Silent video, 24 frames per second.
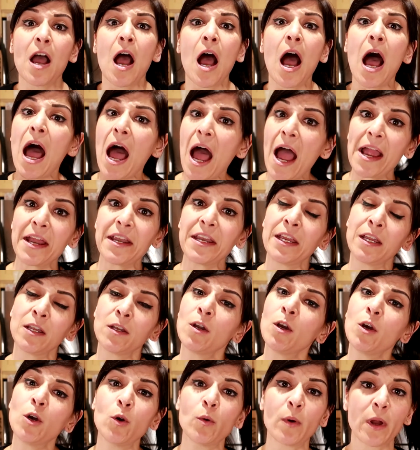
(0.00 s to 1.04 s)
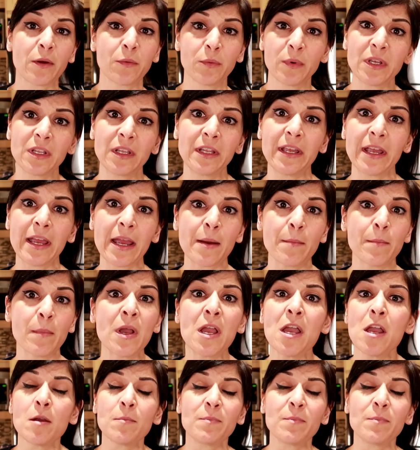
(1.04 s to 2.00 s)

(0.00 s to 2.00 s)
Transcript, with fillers: hiding who I really am